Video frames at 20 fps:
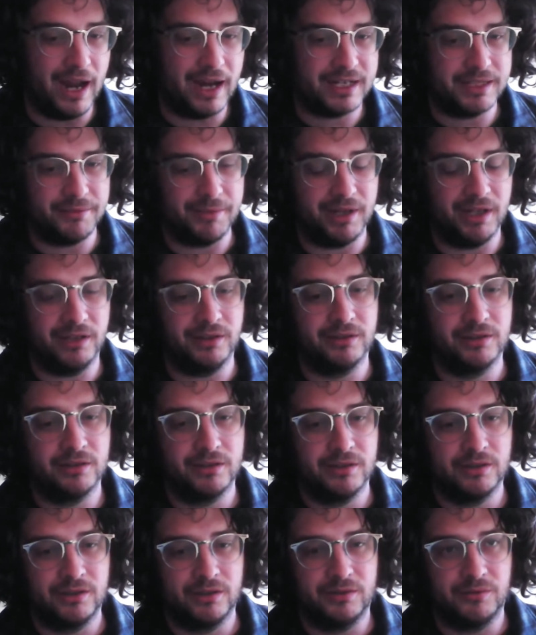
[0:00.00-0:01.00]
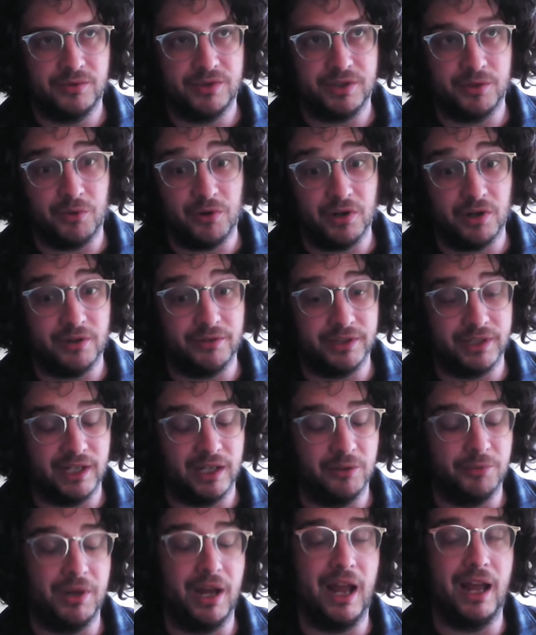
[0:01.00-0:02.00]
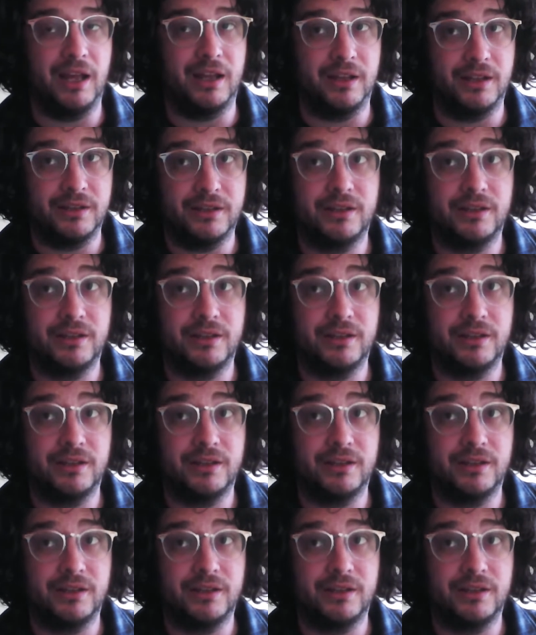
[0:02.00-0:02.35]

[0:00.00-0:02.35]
XML, which I won't cover now, but uh,